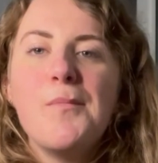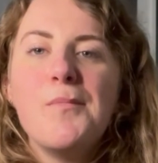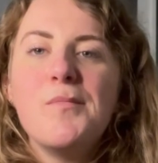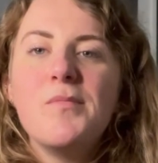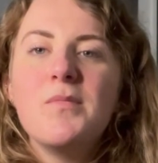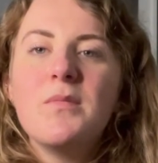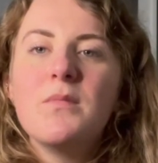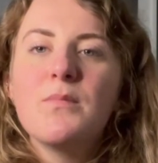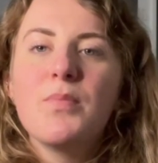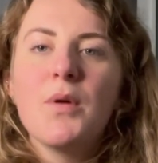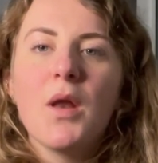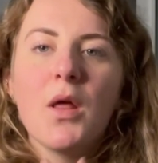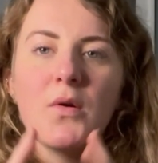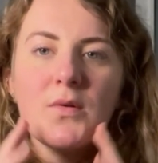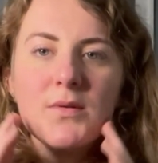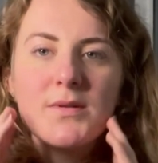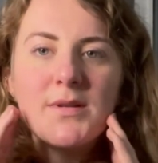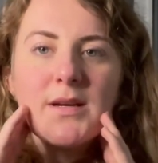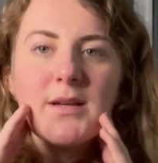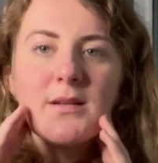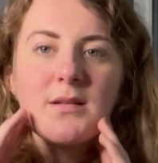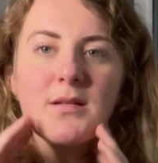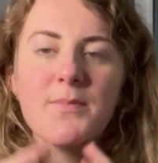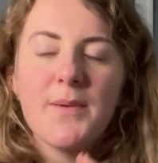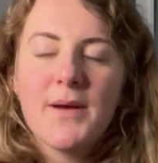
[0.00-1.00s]

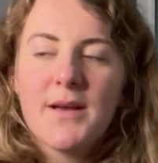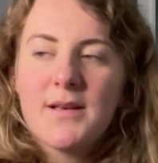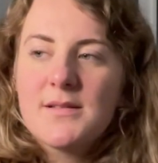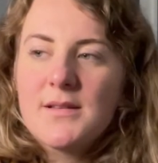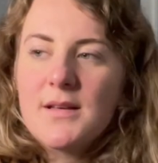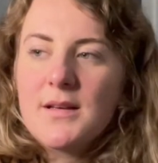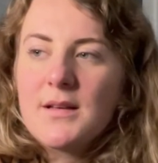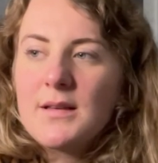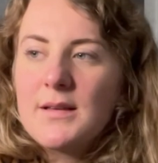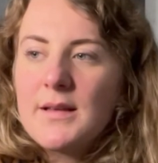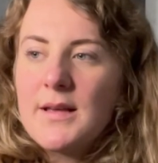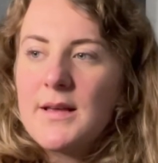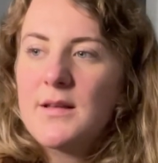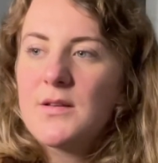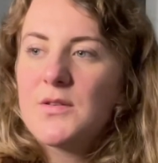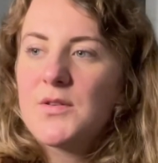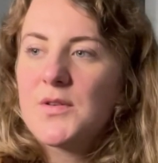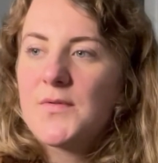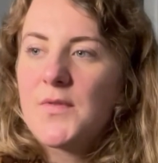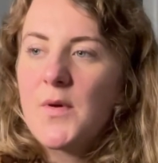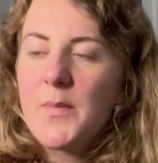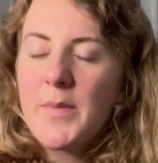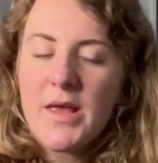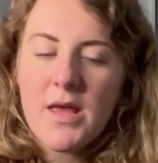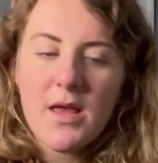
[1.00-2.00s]
bloated basically,
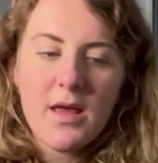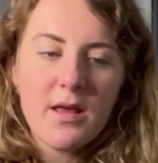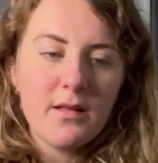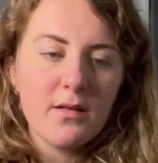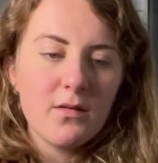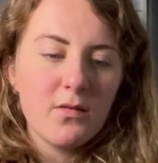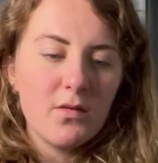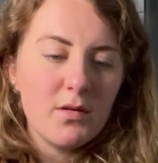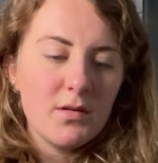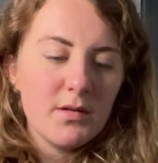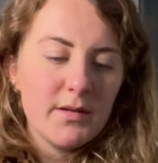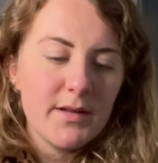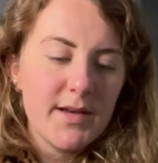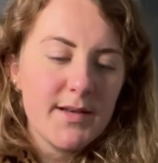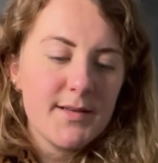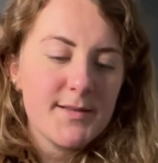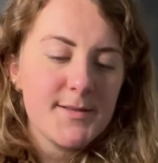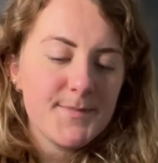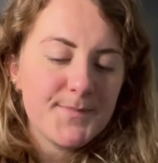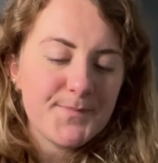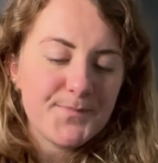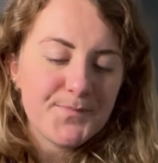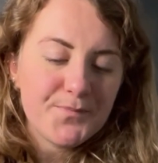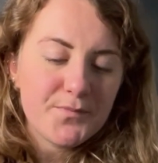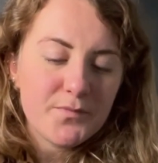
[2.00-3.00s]
just from eating all this.